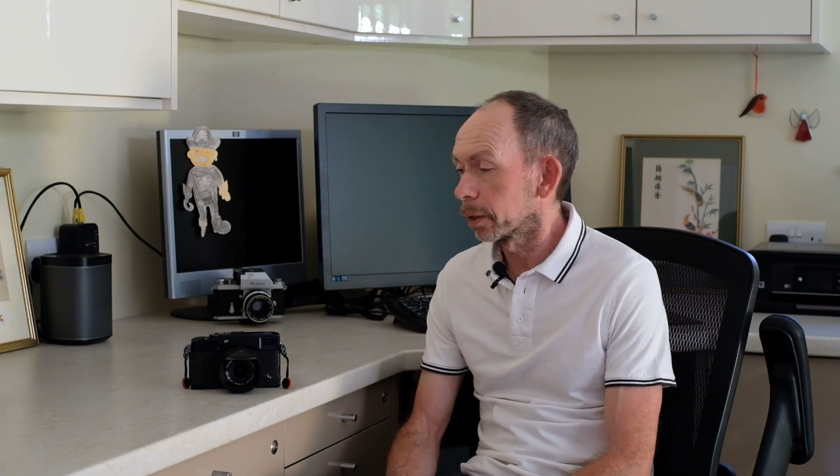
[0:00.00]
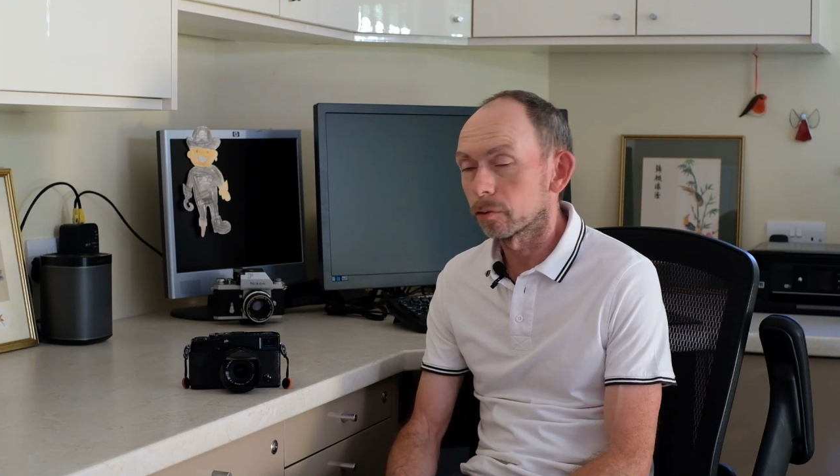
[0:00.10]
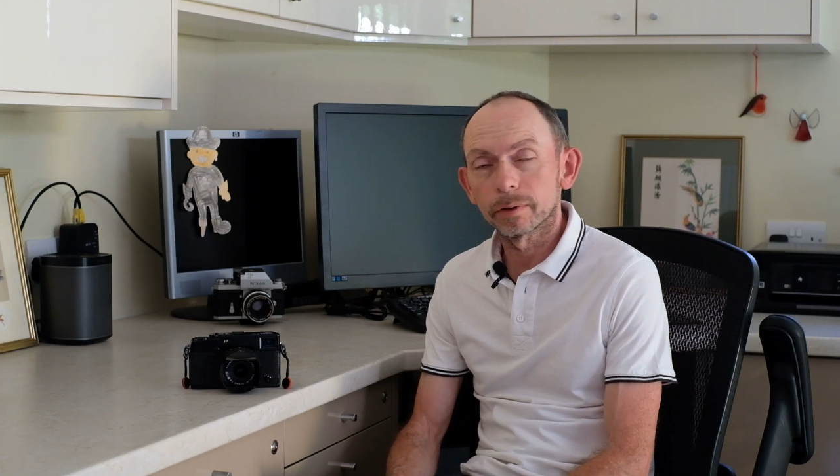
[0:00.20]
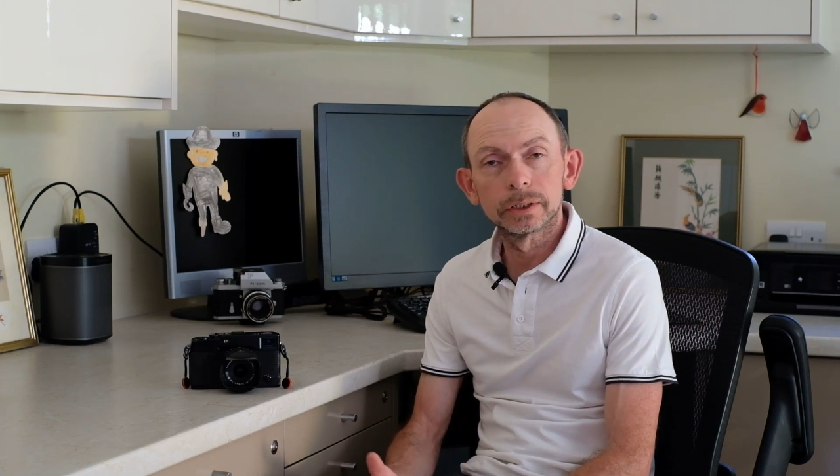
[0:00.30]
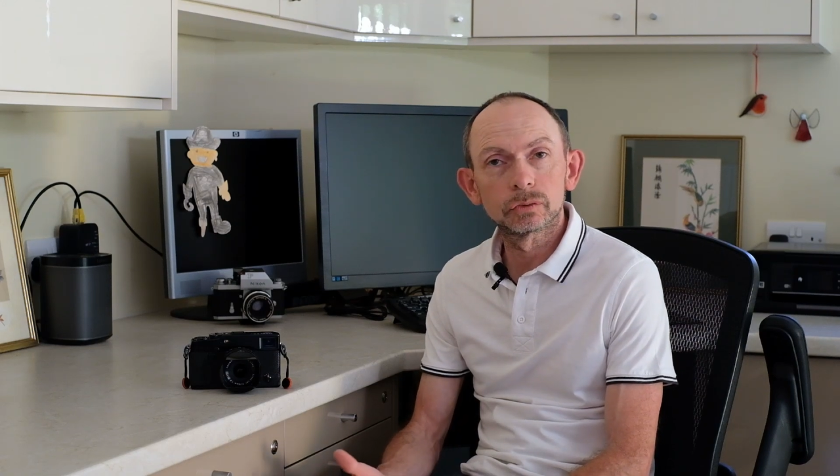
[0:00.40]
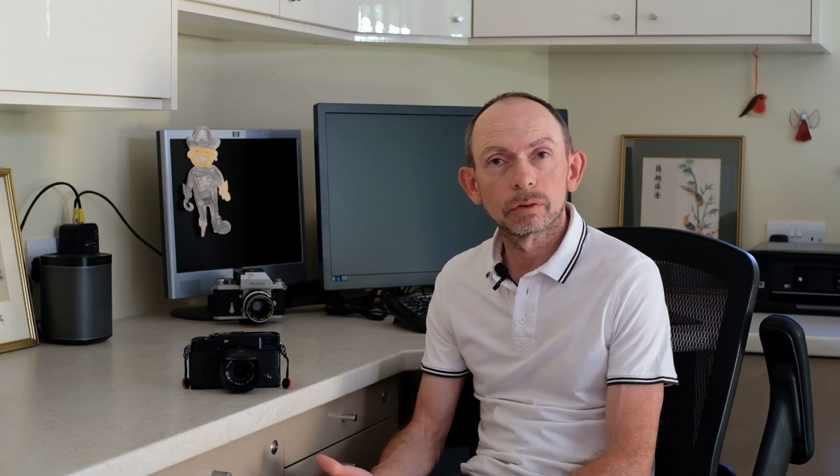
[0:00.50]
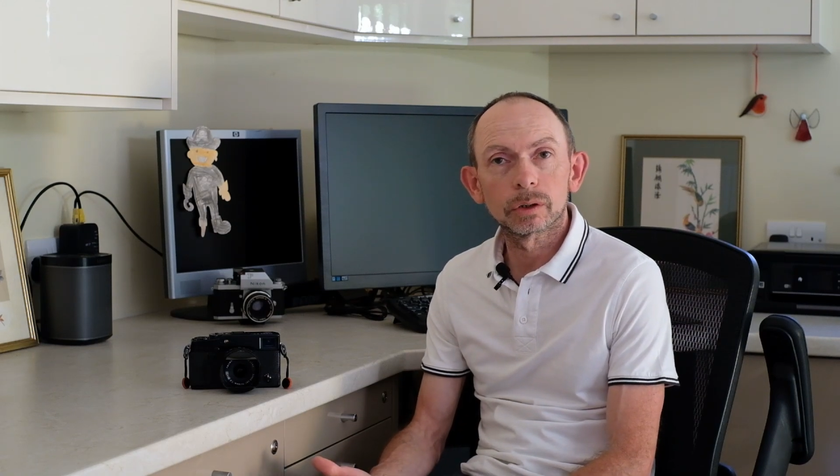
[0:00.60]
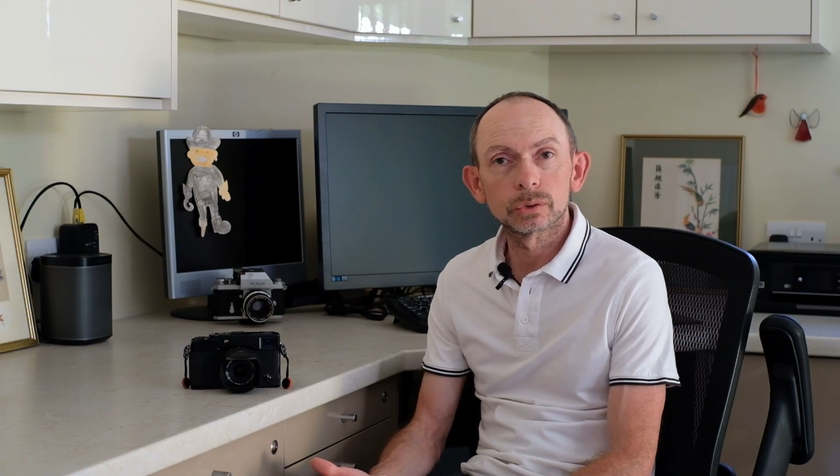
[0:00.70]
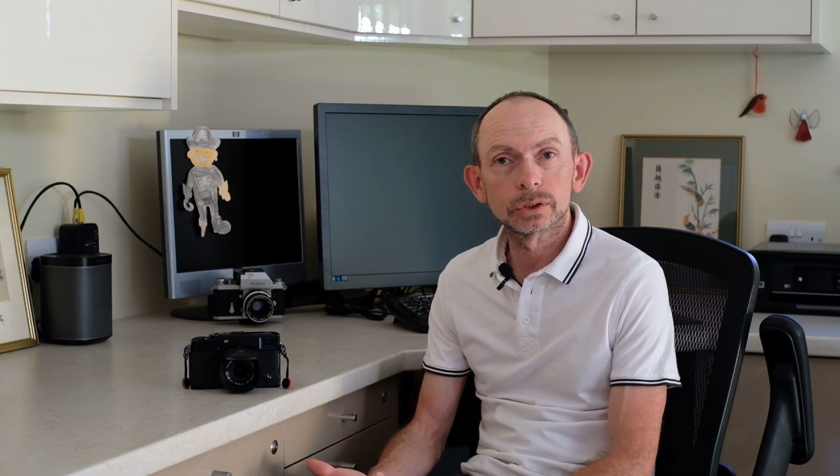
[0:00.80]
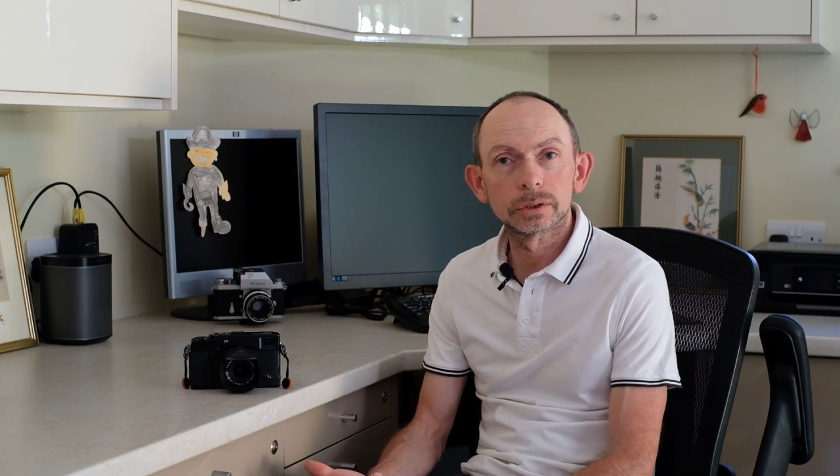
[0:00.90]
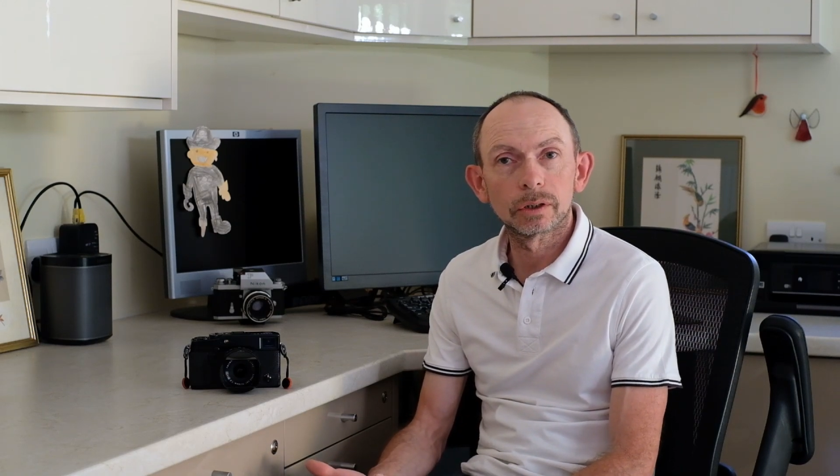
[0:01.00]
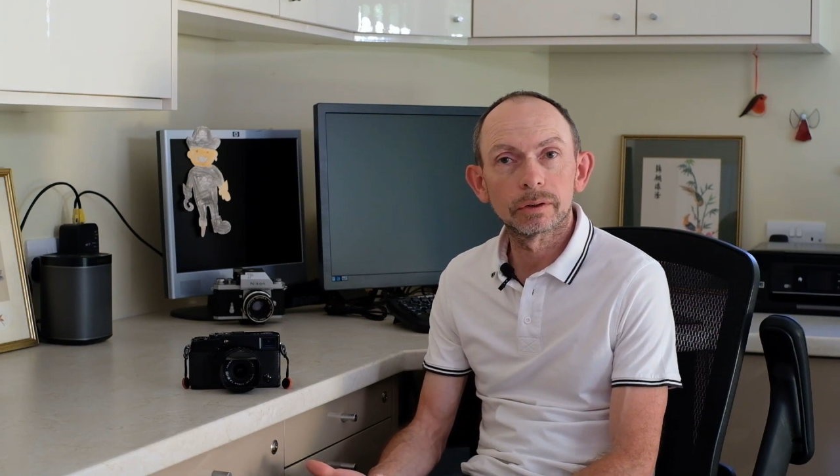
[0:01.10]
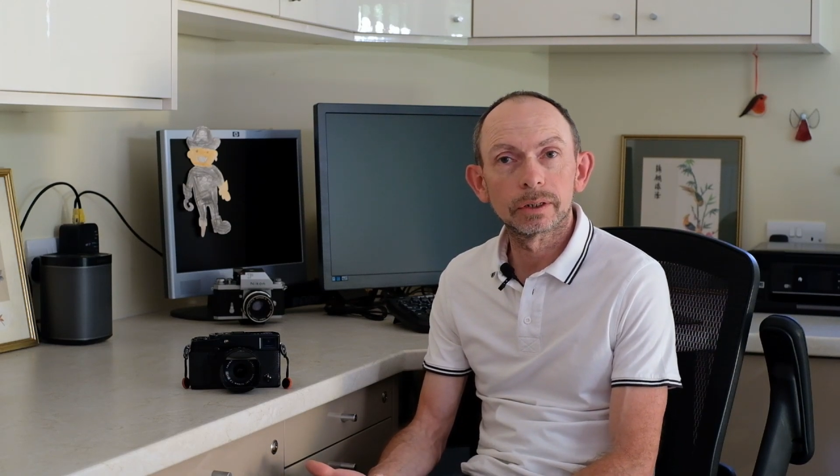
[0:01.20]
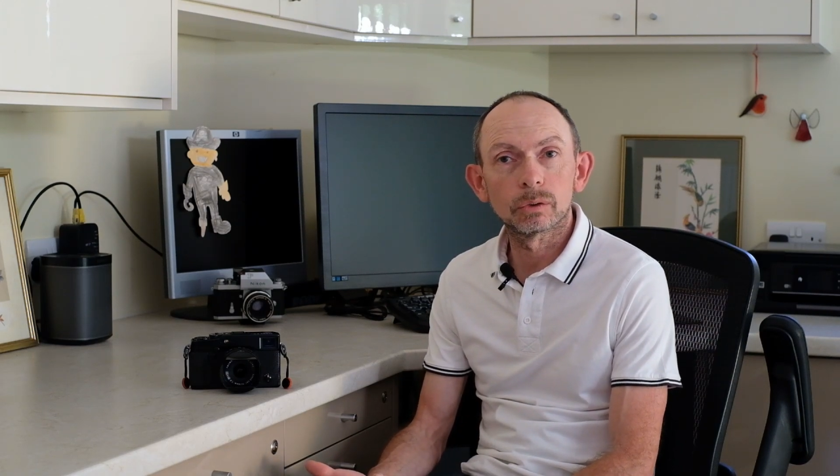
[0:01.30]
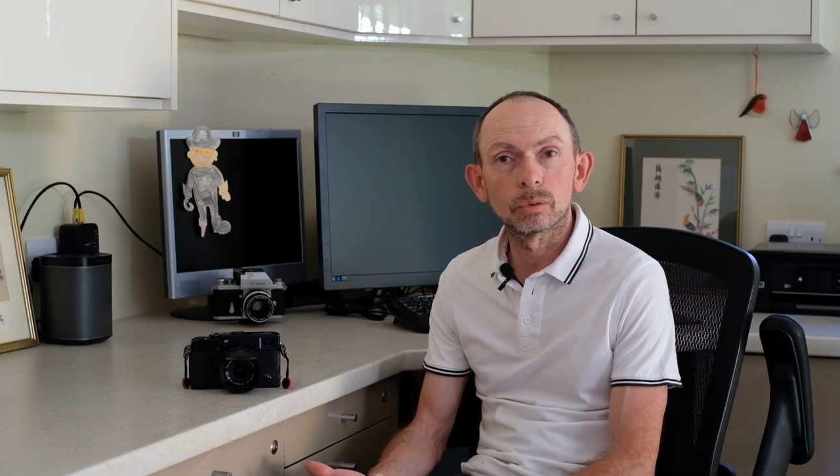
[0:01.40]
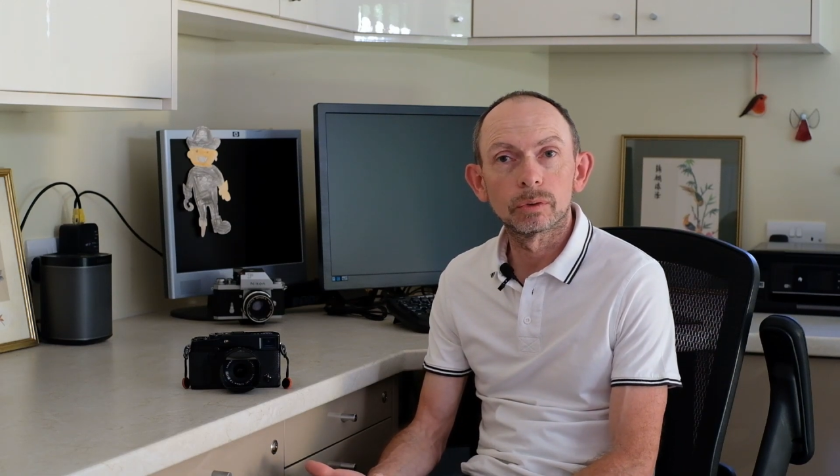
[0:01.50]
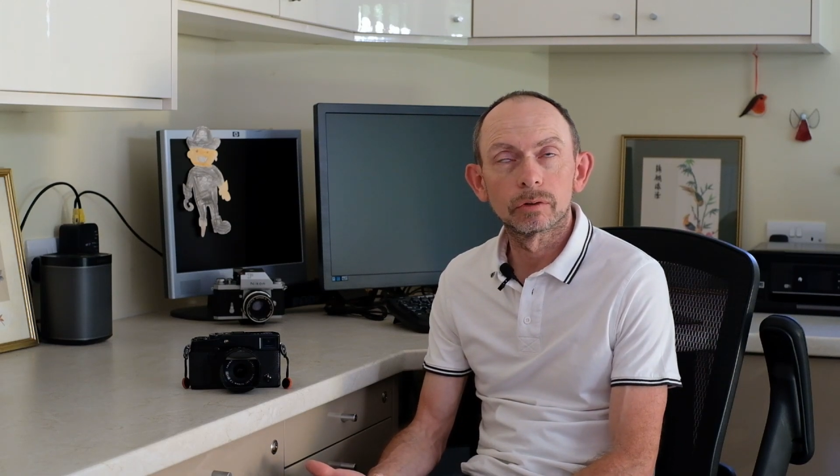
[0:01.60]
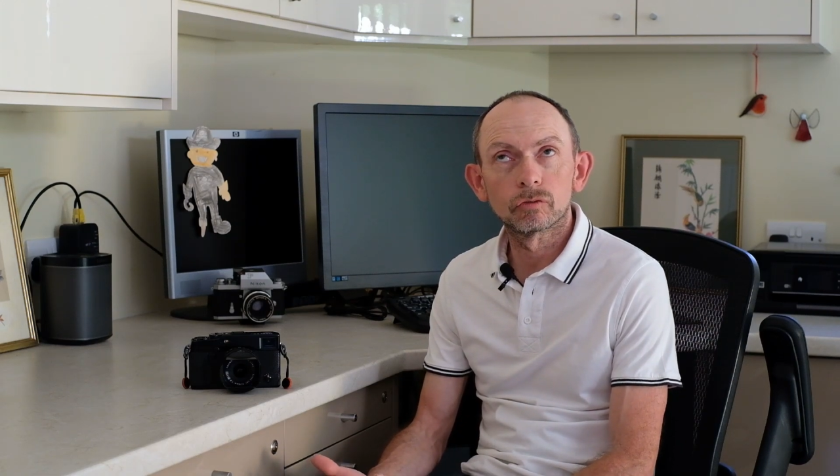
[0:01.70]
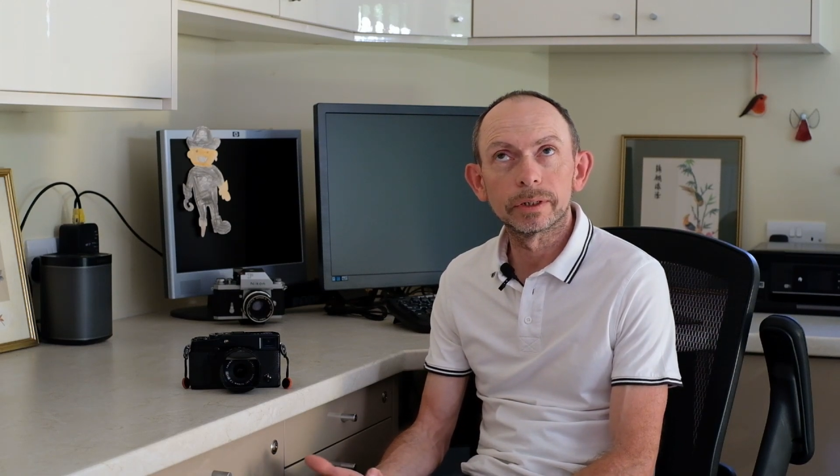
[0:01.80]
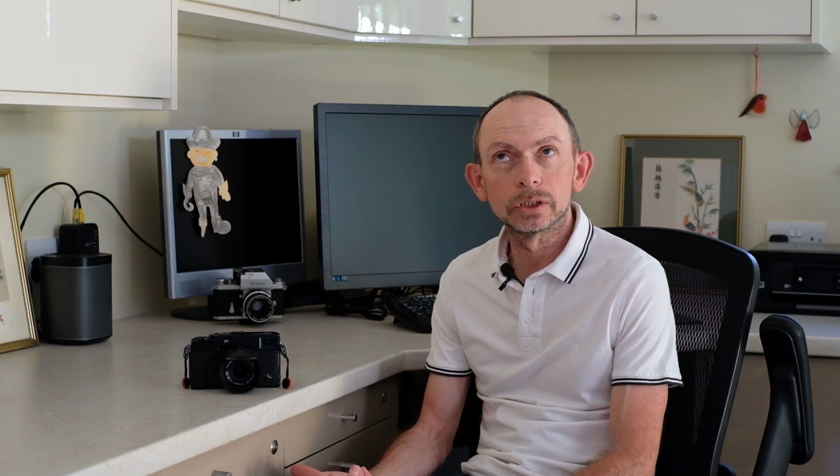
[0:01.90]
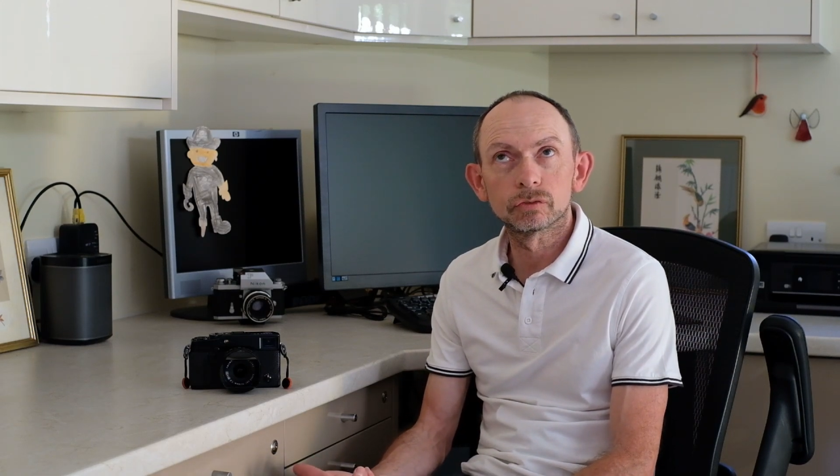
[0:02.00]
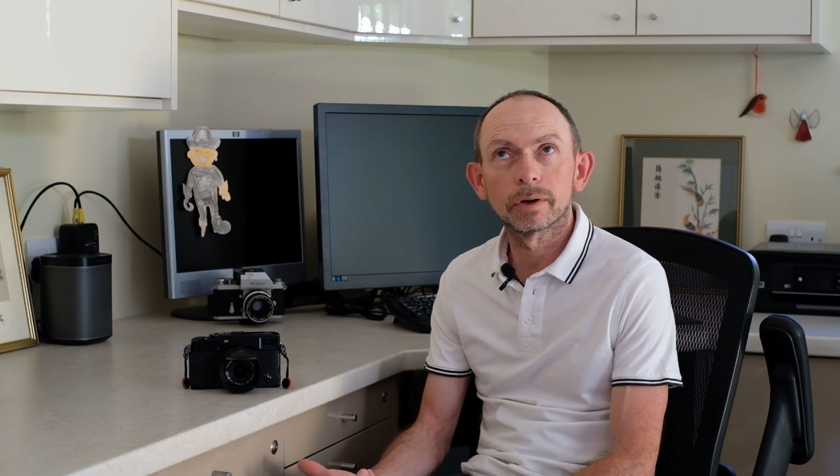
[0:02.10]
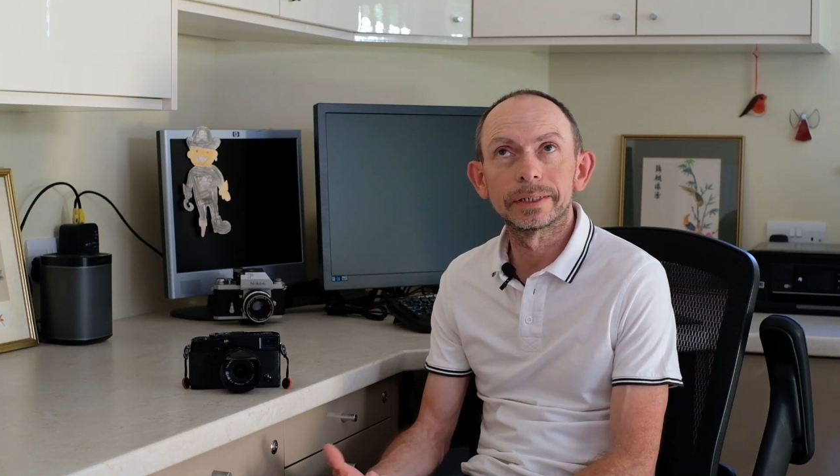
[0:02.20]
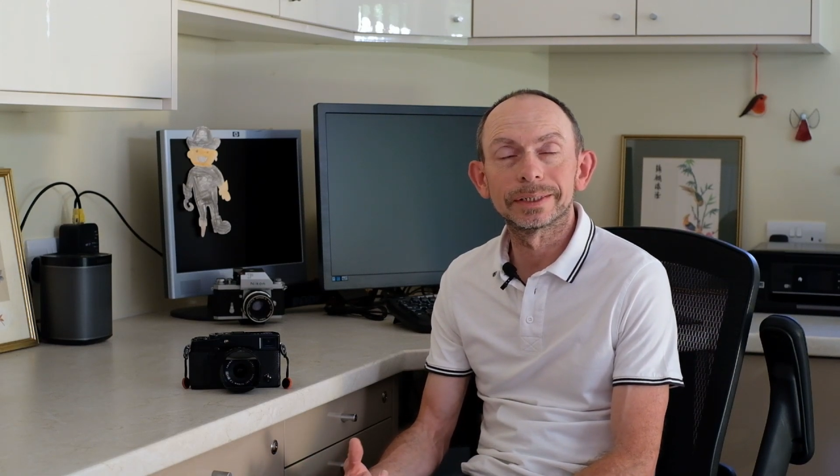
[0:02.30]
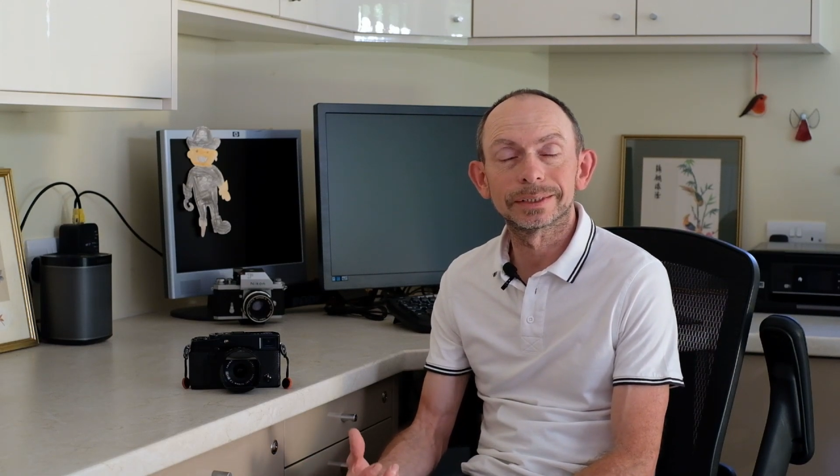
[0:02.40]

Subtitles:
a rangefinder